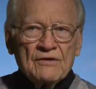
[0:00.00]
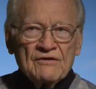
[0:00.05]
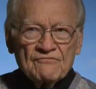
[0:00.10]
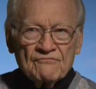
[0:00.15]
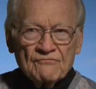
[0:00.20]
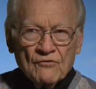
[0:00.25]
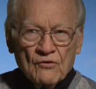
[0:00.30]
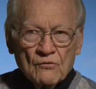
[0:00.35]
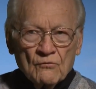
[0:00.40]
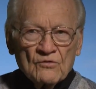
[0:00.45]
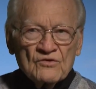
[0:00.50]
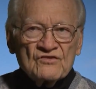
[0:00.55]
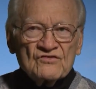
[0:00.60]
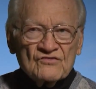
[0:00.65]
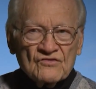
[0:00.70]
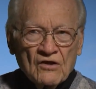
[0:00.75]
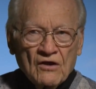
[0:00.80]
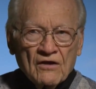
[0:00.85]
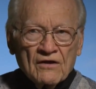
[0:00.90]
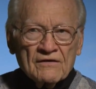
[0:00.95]
before we
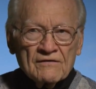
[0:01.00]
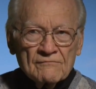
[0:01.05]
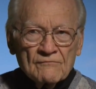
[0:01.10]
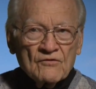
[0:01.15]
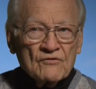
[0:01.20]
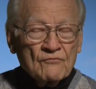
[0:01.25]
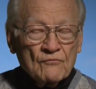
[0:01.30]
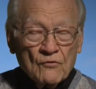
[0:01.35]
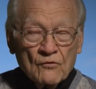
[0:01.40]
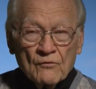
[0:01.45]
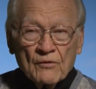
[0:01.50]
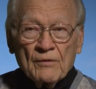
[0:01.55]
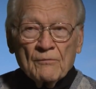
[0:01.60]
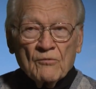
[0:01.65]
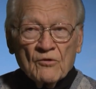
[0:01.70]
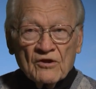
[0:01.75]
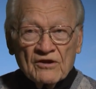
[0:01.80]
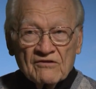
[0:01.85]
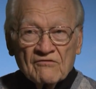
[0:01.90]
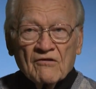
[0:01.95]
start, before we
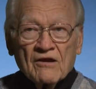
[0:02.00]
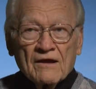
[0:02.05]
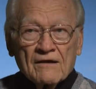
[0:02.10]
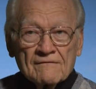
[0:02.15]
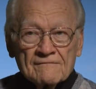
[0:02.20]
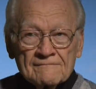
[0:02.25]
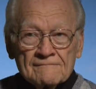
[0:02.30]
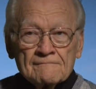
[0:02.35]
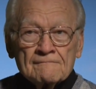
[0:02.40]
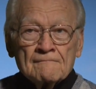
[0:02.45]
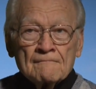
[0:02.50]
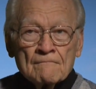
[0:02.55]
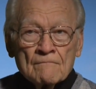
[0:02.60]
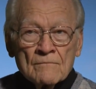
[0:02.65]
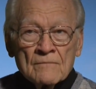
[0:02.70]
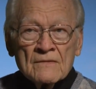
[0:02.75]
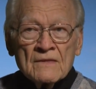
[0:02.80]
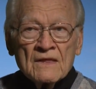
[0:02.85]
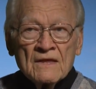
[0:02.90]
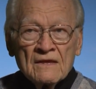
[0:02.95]
break ground.
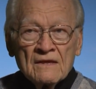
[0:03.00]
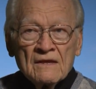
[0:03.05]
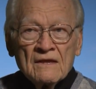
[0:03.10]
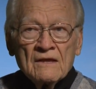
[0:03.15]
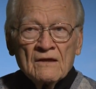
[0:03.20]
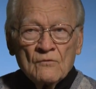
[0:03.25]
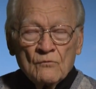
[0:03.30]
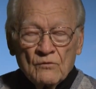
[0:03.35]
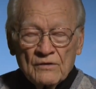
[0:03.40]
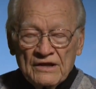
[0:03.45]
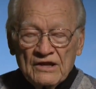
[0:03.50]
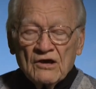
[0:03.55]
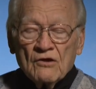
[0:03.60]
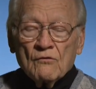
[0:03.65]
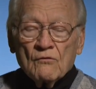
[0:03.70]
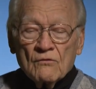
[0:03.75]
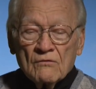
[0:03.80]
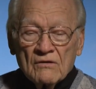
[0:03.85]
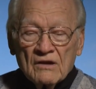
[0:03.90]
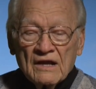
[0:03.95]

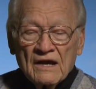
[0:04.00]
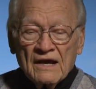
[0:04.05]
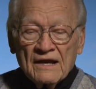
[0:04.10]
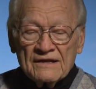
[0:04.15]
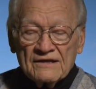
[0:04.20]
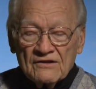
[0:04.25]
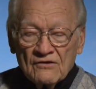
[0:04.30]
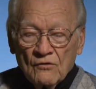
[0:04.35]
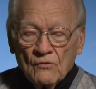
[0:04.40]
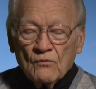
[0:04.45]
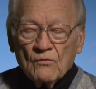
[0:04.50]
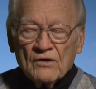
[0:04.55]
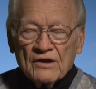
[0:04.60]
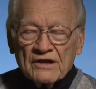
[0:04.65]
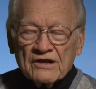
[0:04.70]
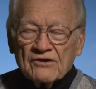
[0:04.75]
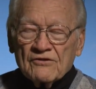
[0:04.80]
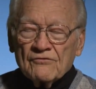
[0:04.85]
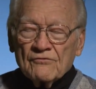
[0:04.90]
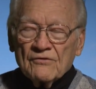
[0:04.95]
I don't
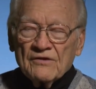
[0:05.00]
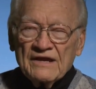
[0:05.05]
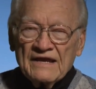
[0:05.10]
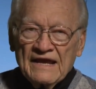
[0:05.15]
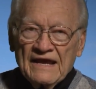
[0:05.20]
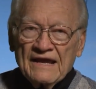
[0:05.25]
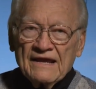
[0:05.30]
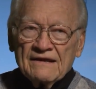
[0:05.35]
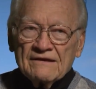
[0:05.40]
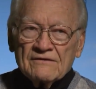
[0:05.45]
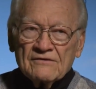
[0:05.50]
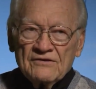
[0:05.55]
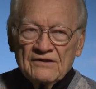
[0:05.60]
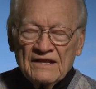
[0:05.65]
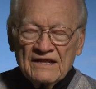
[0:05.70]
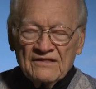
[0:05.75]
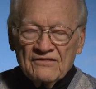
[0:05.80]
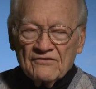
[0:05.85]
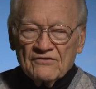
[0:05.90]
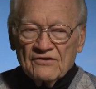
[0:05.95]
want to create,
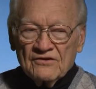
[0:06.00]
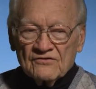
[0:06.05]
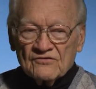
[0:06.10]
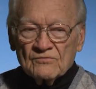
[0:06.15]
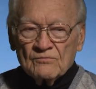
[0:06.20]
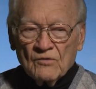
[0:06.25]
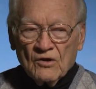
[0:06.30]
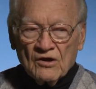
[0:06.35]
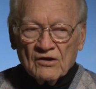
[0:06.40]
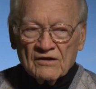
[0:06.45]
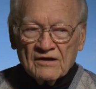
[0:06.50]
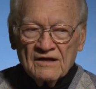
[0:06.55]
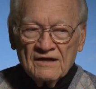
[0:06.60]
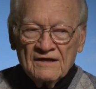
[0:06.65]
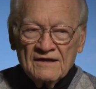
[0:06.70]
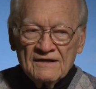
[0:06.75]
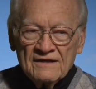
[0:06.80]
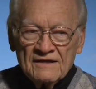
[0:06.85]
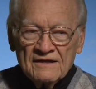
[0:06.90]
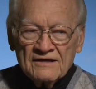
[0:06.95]
neither does Mark,
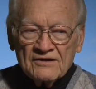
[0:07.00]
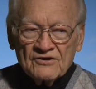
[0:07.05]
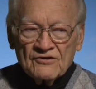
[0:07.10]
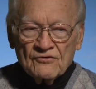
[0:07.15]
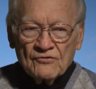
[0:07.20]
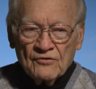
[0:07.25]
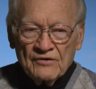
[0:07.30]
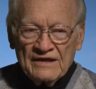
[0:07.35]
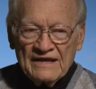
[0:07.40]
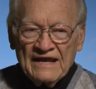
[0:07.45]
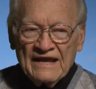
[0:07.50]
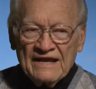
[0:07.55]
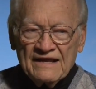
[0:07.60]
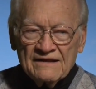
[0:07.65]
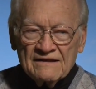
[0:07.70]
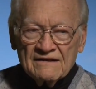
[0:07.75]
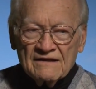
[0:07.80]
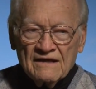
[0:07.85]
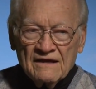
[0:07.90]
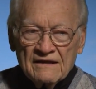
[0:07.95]

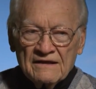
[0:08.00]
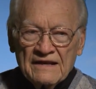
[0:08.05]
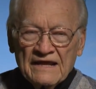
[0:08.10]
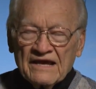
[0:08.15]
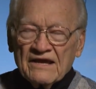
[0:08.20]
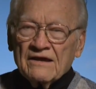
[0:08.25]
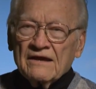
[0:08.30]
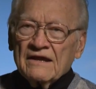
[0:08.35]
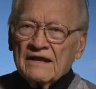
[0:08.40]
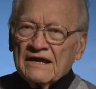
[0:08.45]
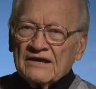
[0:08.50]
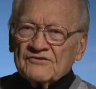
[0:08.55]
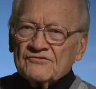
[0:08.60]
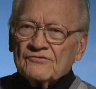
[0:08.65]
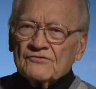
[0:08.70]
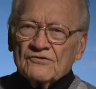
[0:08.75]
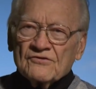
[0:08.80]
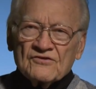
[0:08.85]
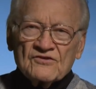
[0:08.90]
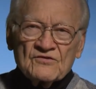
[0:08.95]
create an
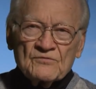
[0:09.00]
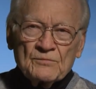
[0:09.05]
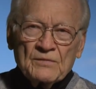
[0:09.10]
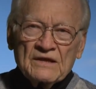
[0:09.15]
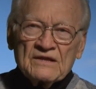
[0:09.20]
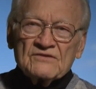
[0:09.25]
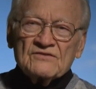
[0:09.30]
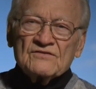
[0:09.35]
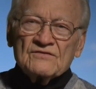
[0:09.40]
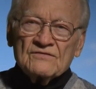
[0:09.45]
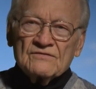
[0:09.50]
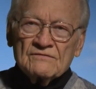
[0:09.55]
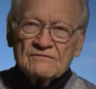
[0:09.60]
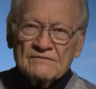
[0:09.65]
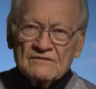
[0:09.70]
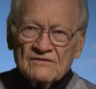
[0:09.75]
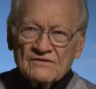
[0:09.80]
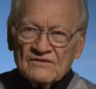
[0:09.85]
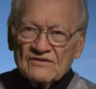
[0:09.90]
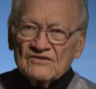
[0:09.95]
extra expense
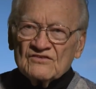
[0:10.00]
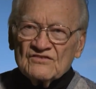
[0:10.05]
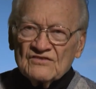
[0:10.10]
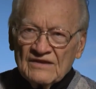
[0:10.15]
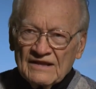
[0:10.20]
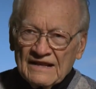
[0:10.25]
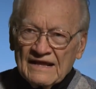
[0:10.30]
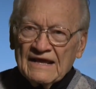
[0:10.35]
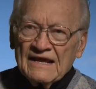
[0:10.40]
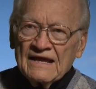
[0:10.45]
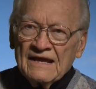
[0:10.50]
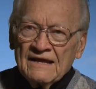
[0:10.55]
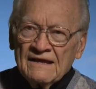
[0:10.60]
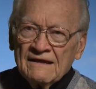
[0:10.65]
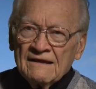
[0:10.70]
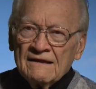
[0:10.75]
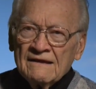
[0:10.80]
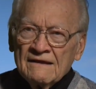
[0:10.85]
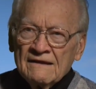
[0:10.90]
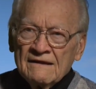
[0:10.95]
to the city
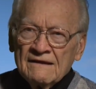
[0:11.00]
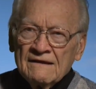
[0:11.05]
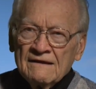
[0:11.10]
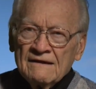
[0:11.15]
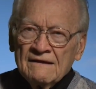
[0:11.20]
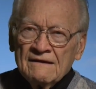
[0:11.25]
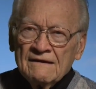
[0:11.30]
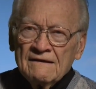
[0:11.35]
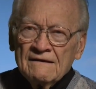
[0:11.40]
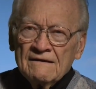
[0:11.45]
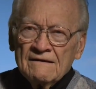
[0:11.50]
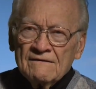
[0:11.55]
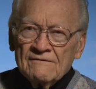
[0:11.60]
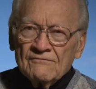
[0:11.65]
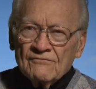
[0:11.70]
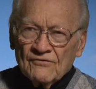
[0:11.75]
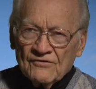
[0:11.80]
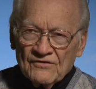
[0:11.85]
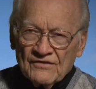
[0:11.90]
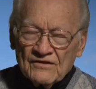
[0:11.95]

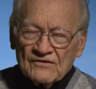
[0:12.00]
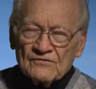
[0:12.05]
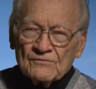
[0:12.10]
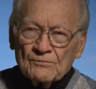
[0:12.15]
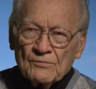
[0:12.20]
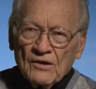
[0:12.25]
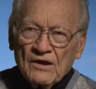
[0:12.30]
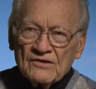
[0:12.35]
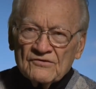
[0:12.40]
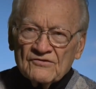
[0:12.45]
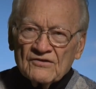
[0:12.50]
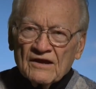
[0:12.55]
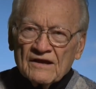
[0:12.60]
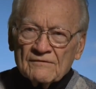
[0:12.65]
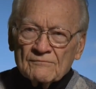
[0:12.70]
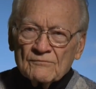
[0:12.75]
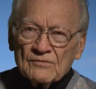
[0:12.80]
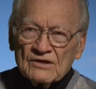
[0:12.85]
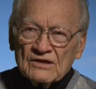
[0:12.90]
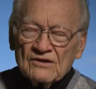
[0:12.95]
for this
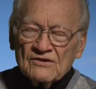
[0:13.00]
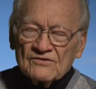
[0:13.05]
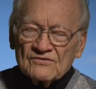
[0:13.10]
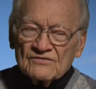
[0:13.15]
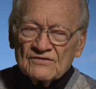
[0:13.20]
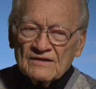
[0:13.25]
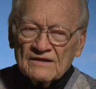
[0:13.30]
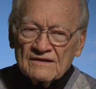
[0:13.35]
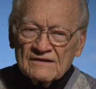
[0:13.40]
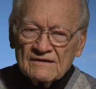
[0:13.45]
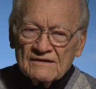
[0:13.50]
project, because